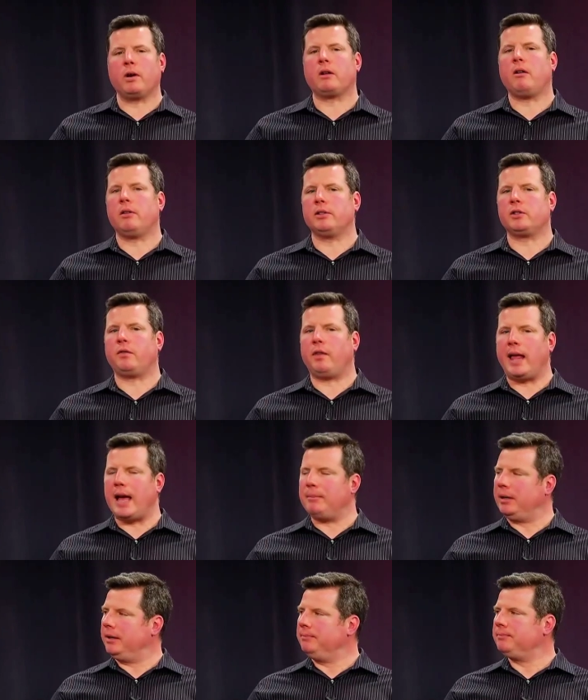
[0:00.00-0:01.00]
to call this
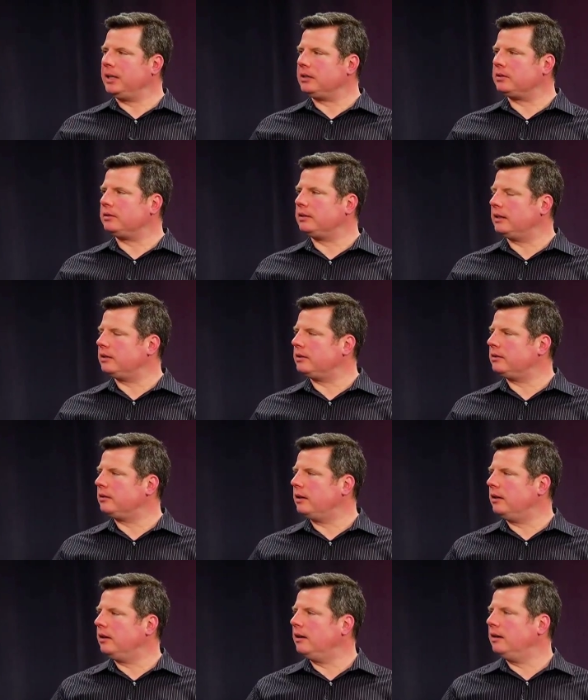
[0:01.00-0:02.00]
flabby. That's that's
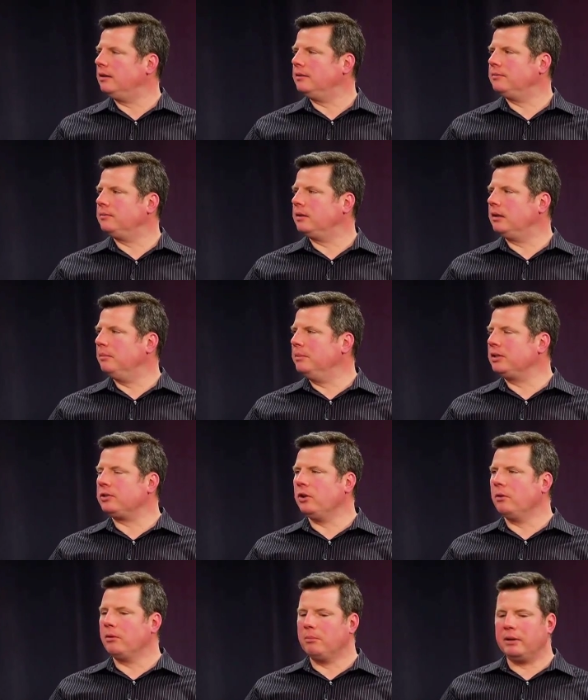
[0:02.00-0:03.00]
uh, a no.
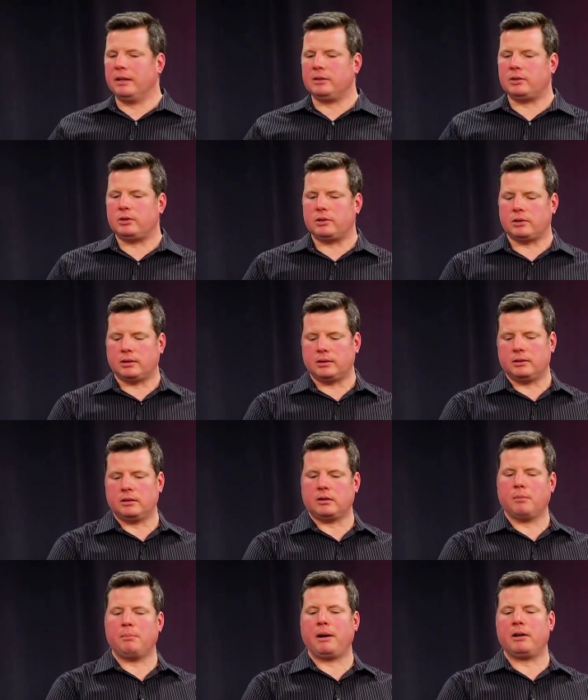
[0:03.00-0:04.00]
misnomer. But it's
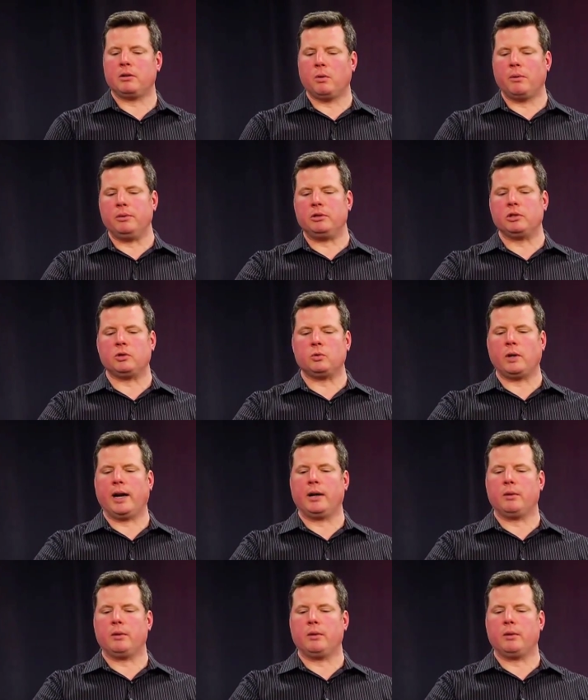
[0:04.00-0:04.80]
compared to what we just drank